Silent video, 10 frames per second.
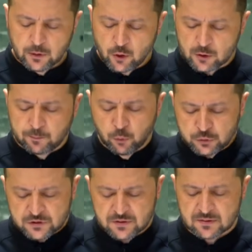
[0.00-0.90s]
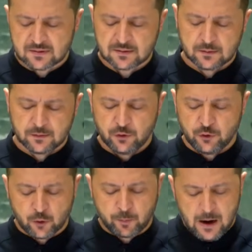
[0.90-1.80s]
will not boost
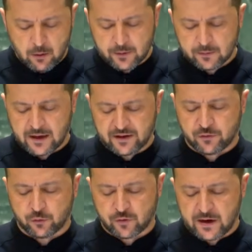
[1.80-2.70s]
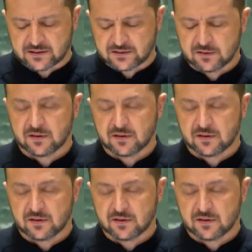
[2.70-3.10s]
your power at Ukraine's